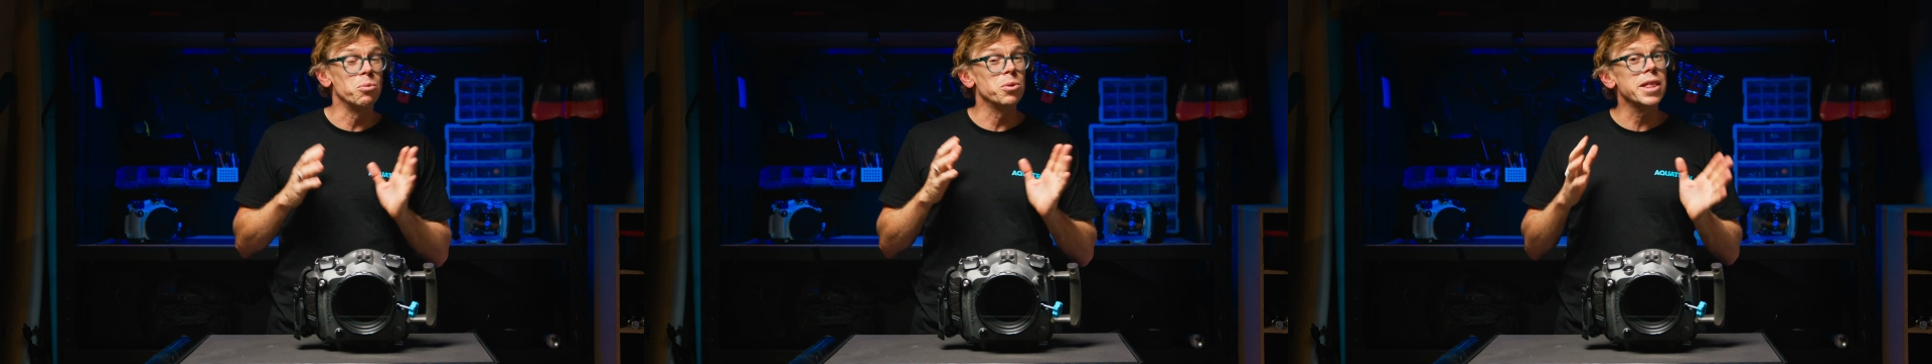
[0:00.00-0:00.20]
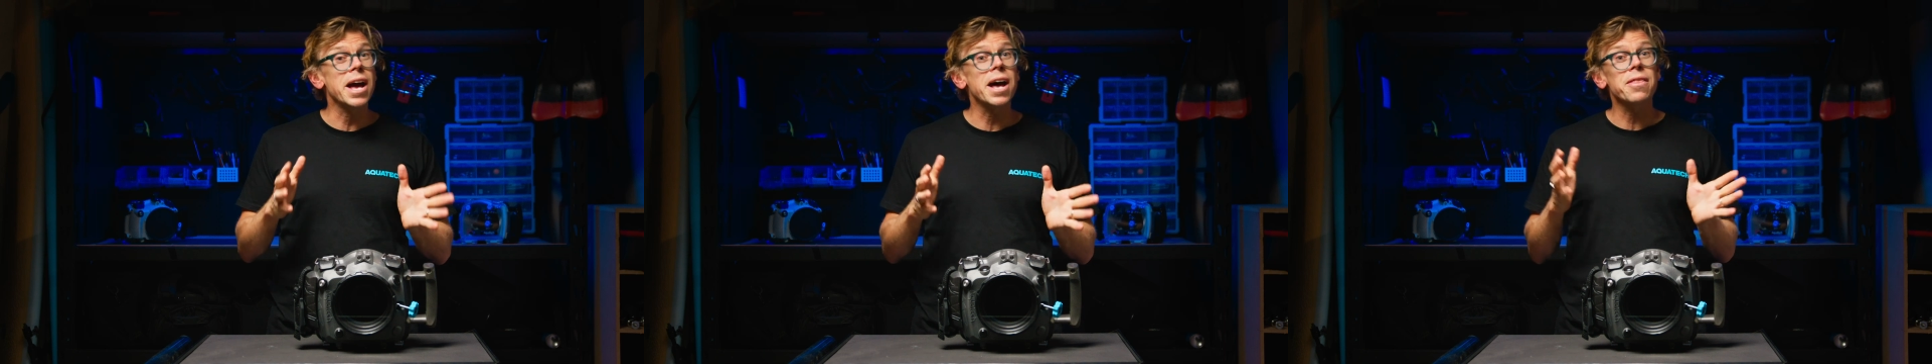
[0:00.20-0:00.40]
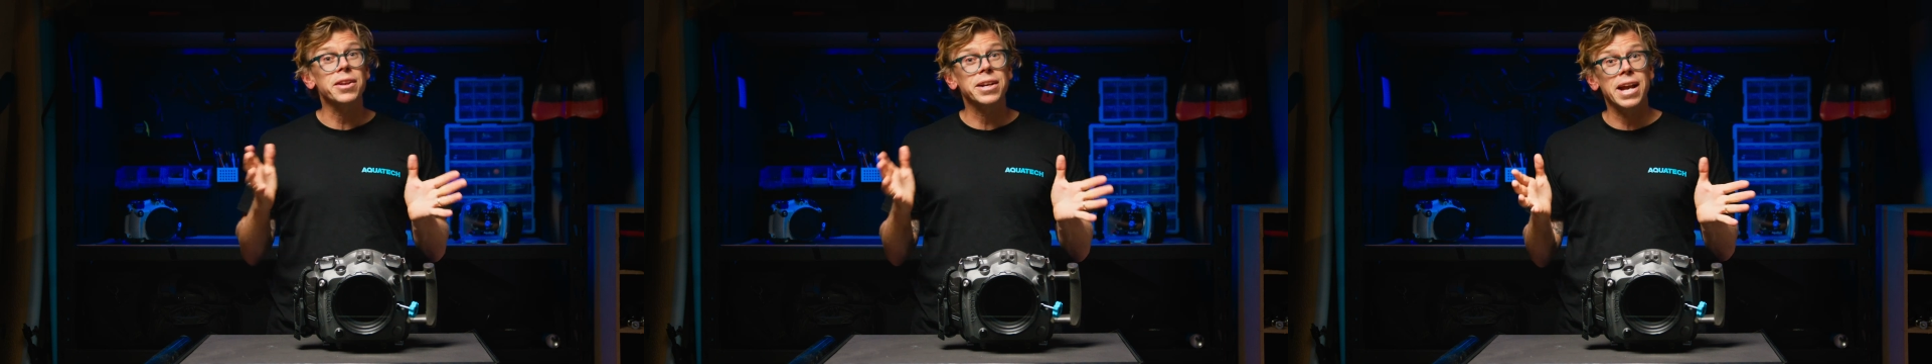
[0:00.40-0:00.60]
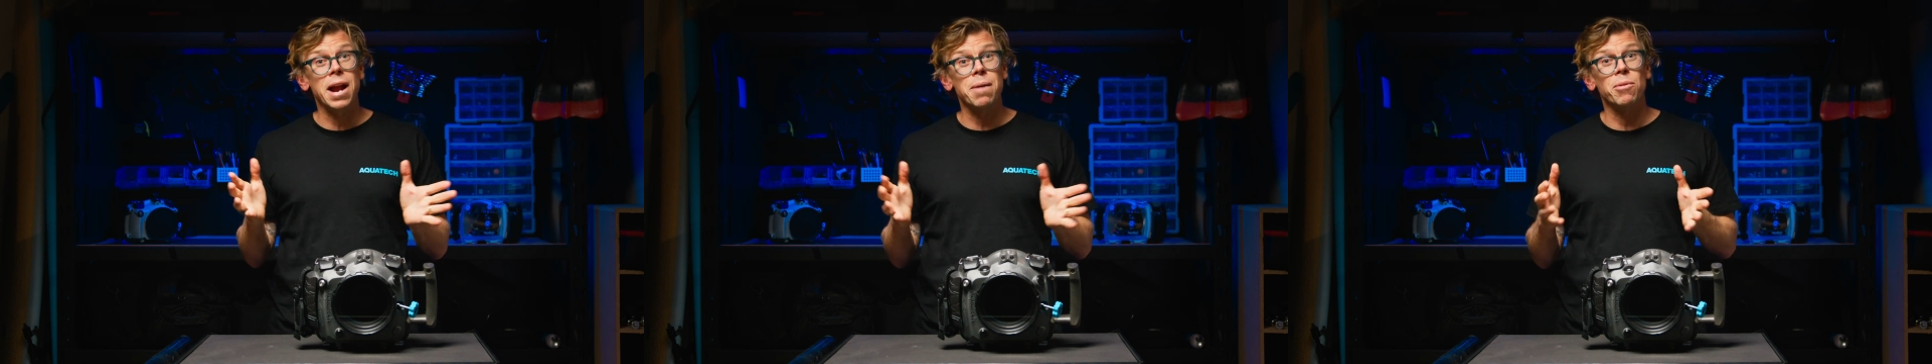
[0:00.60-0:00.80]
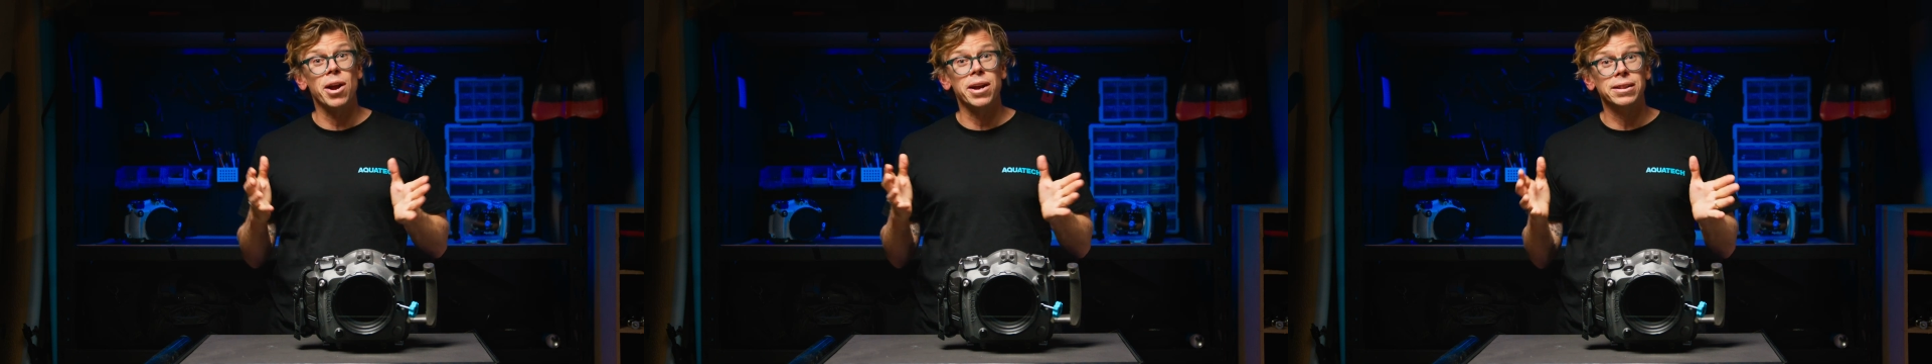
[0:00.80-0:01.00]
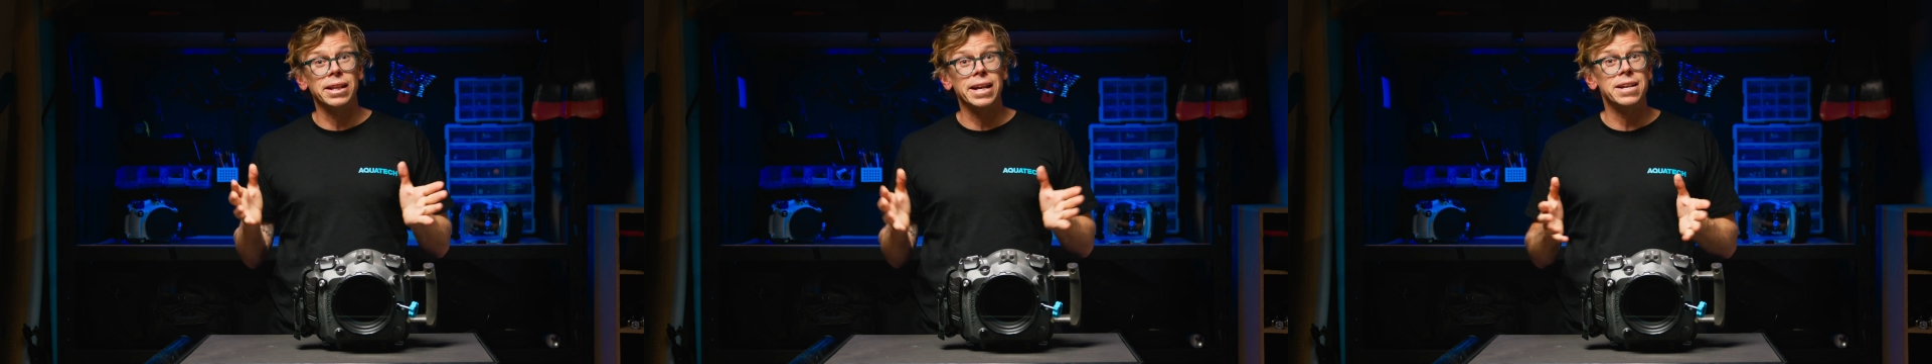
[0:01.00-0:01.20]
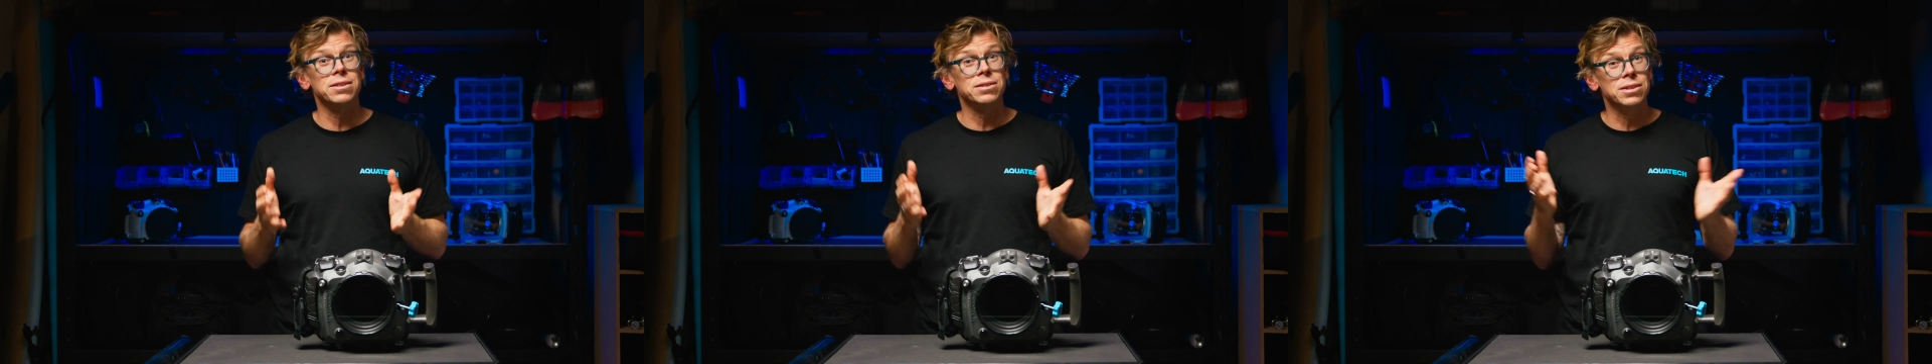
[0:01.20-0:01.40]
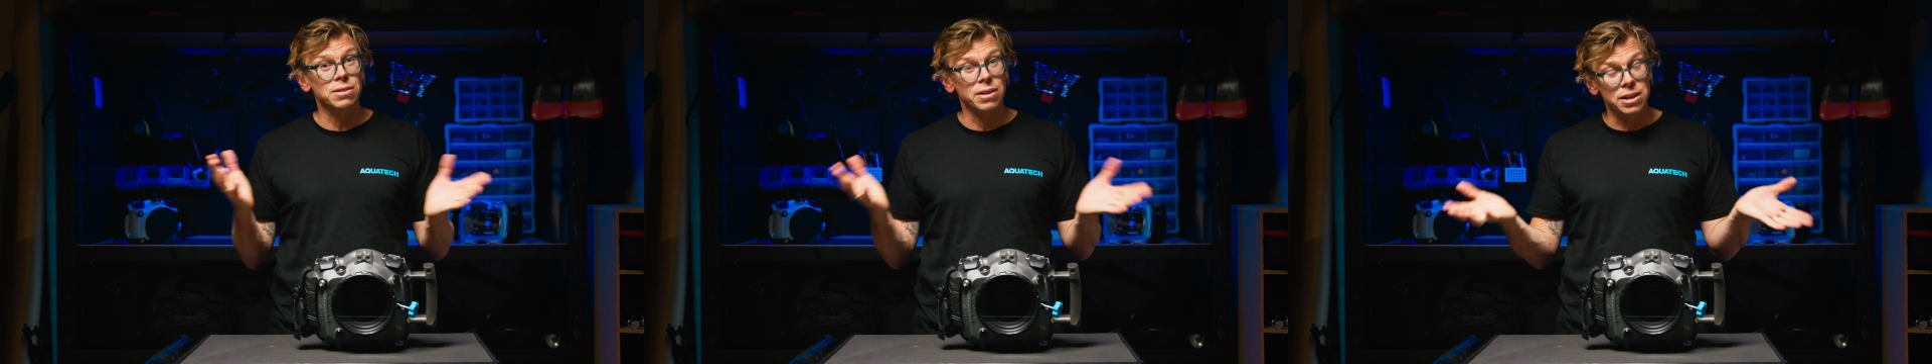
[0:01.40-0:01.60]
without the camera and lens